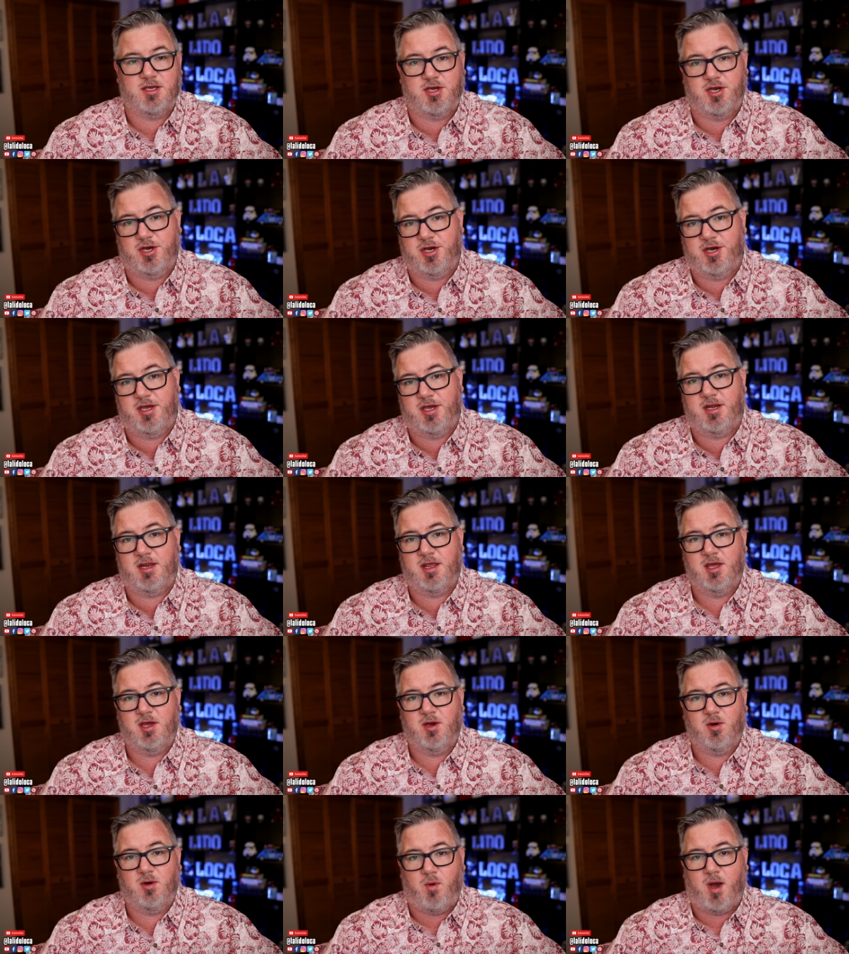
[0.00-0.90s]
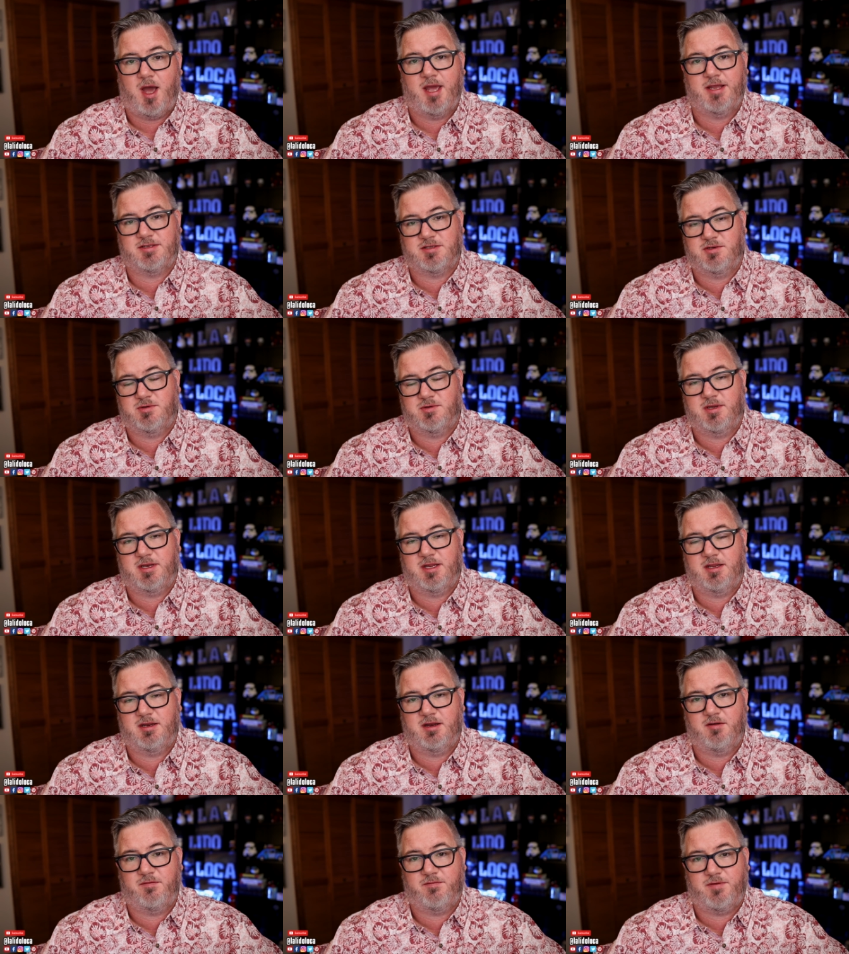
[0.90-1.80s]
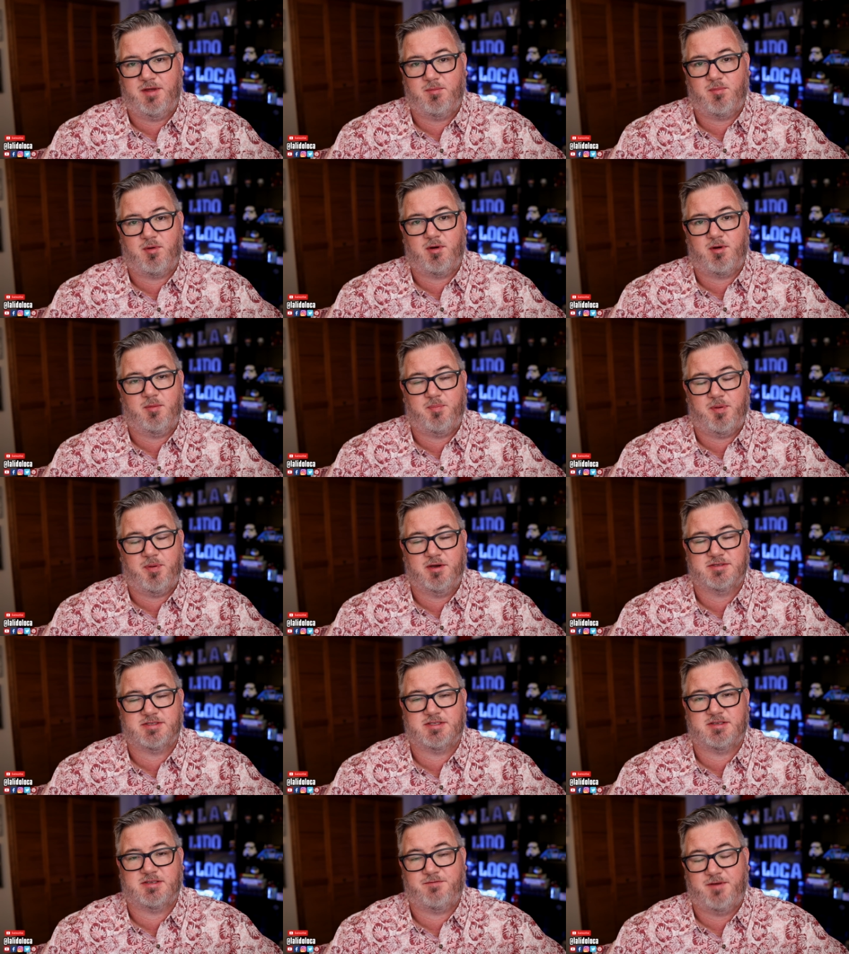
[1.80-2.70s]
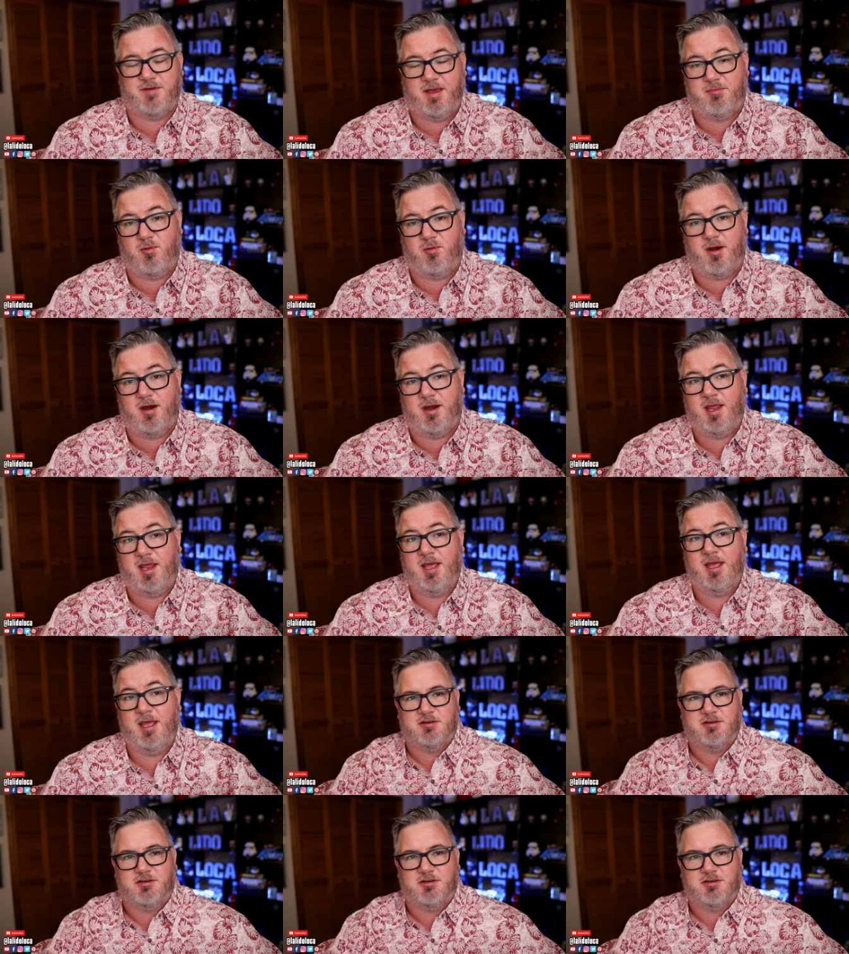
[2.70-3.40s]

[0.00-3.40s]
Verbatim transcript: good? Why do it in November opposed to February?